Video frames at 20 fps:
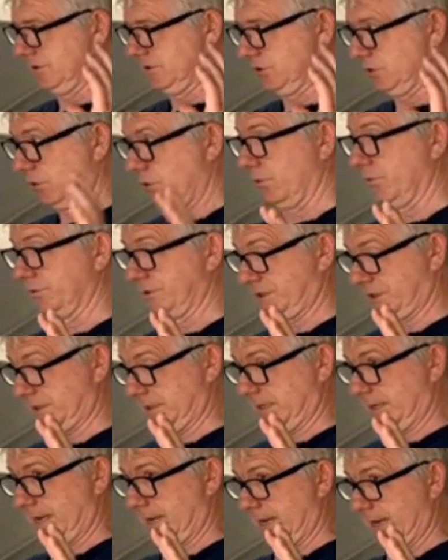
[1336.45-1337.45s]
Don't
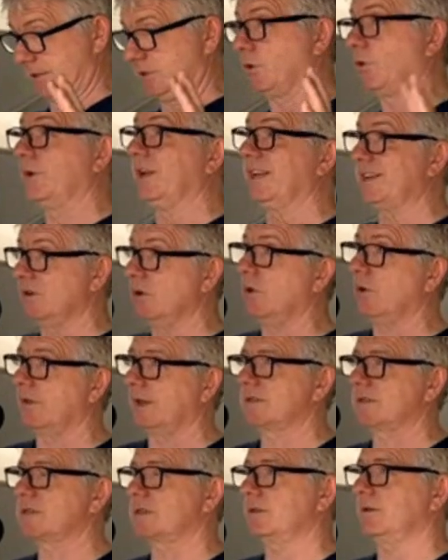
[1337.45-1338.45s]
ignore
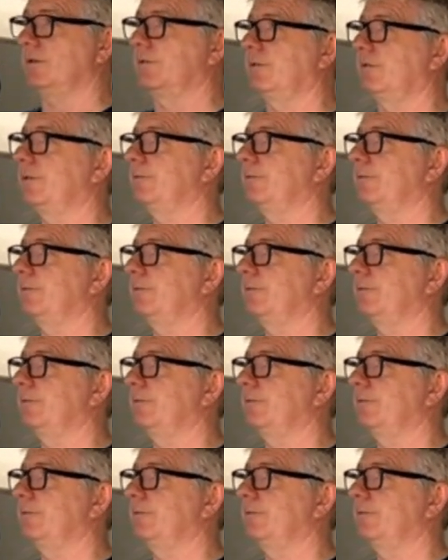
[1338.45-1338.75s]
that stuff.